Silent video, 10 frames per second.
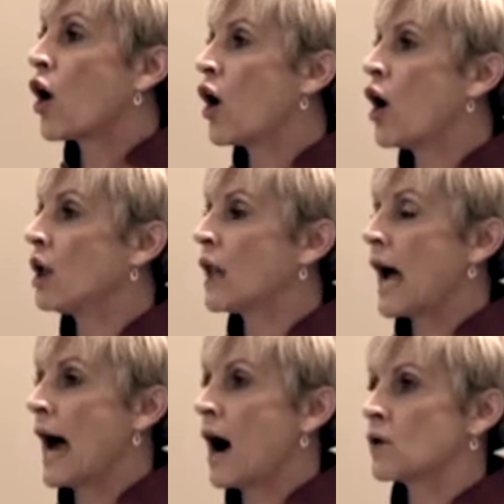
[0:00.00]
call
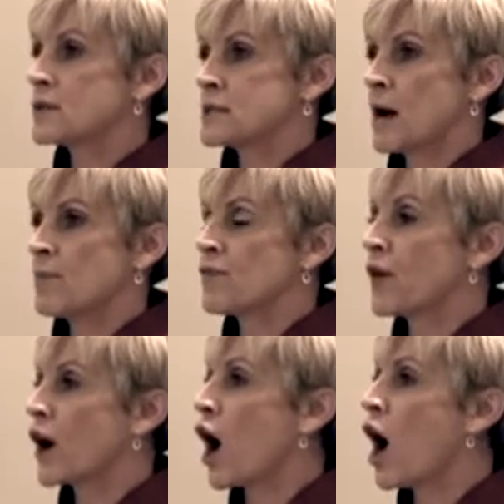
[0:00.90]
out some of
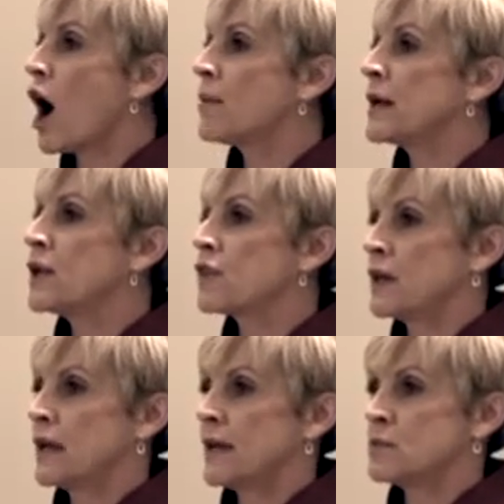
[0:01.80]
the common
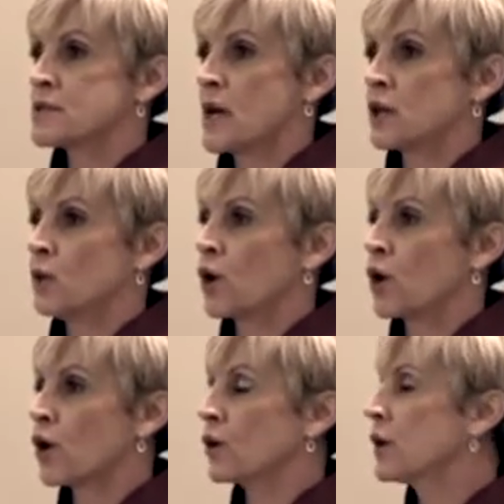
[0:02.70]
themes that you
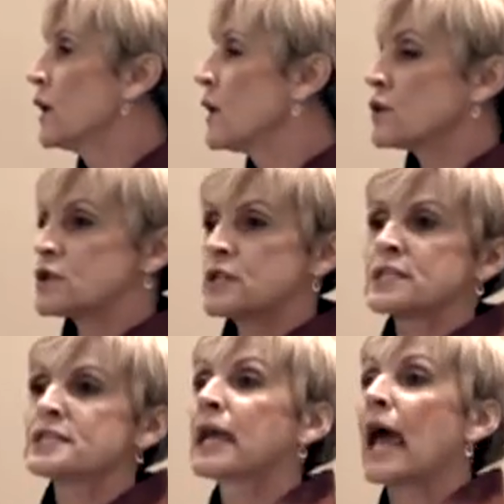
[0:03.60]
heard. This
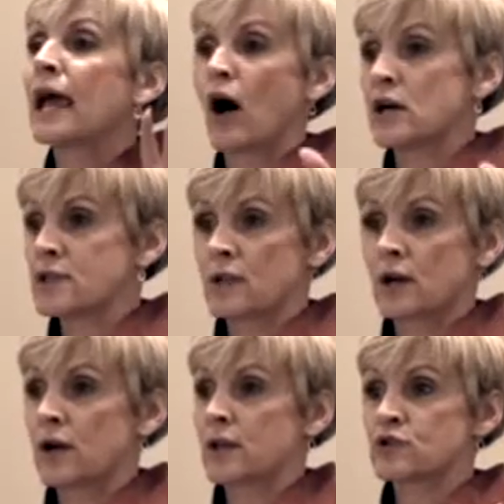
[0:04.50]
is chaos
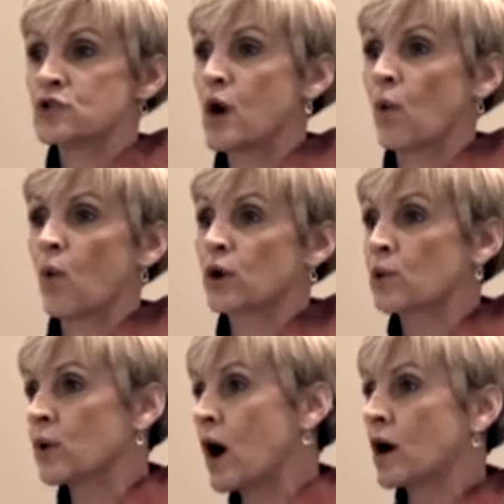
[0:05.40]
theory, there's no
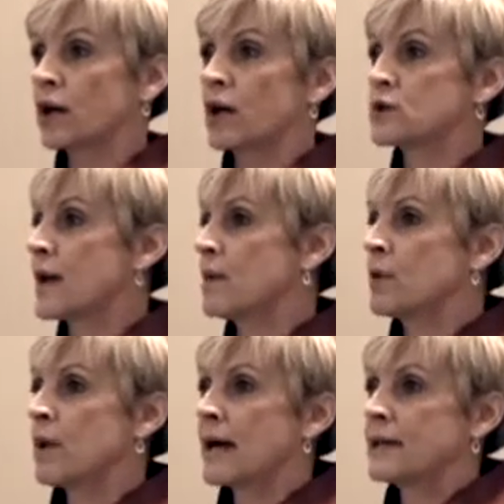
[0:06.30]
order, we're not going to go
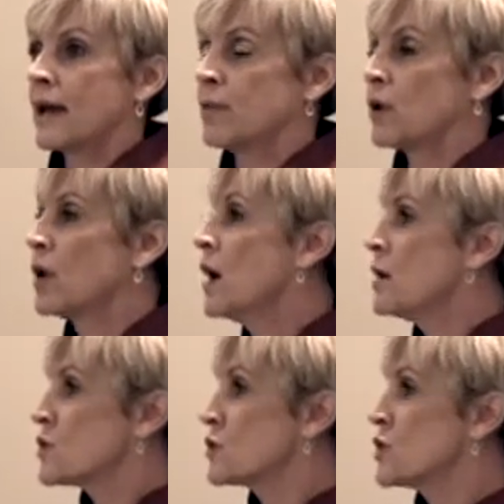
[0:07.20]
table by table.
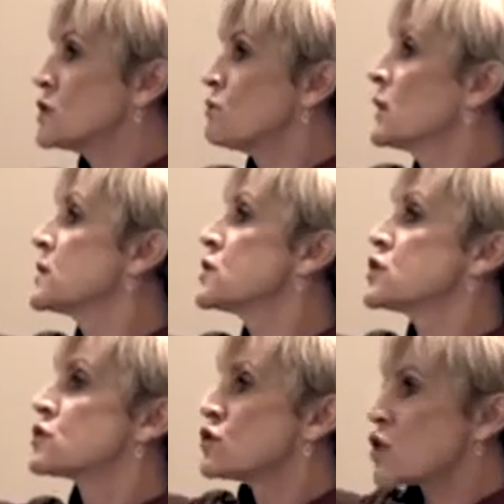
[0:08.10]
So let's
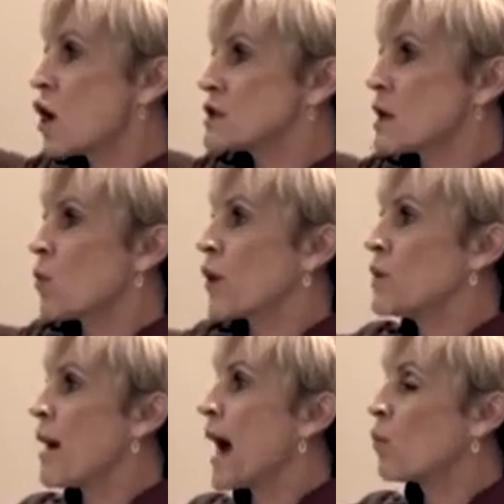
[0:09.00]
just start somewhere in
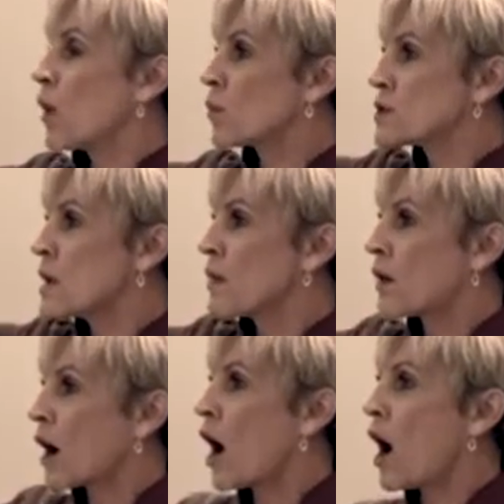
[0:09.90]
the back. What were some of
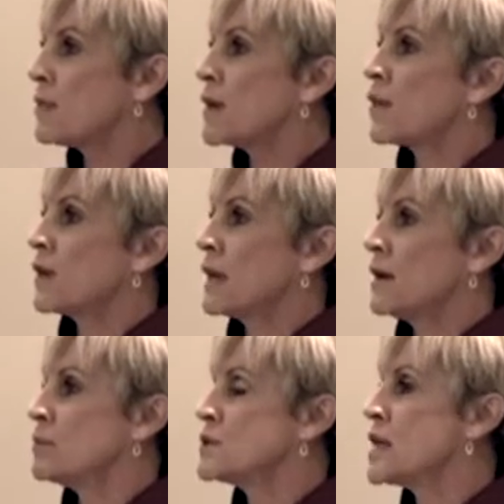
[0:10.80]
the common
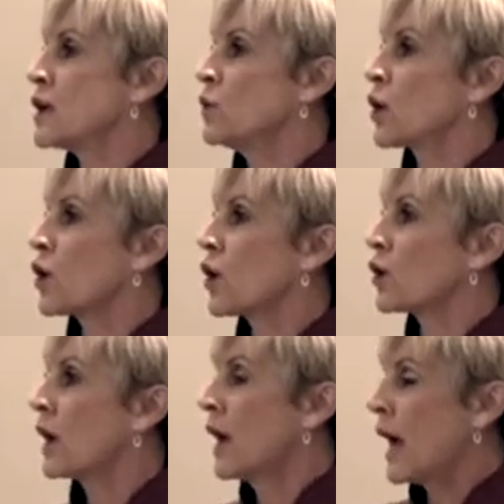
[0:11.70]
themes that you
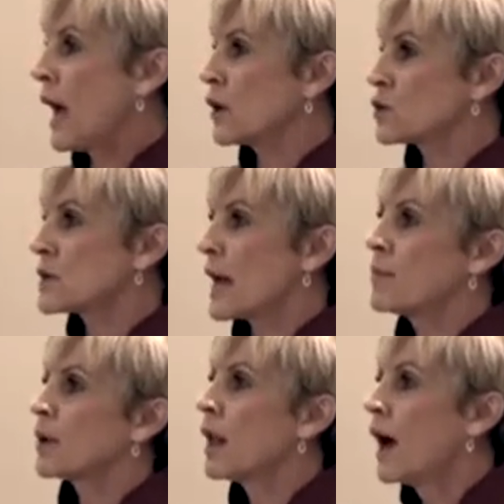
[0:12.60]
heard at your
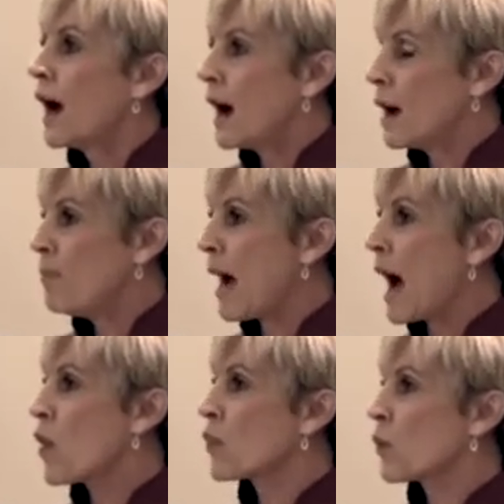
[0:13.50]
table
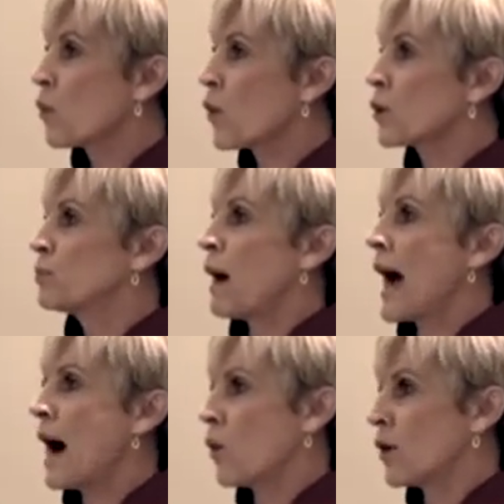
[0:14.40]
about the word
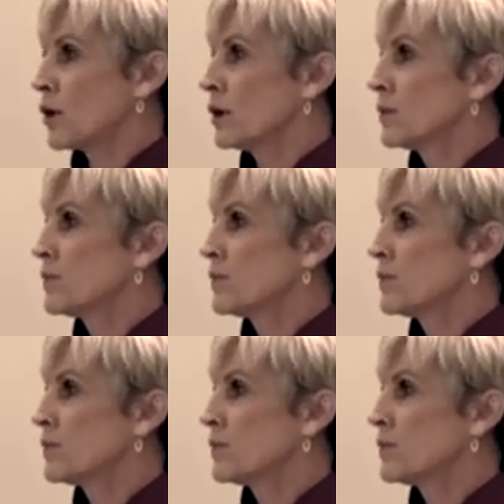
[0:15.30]
power?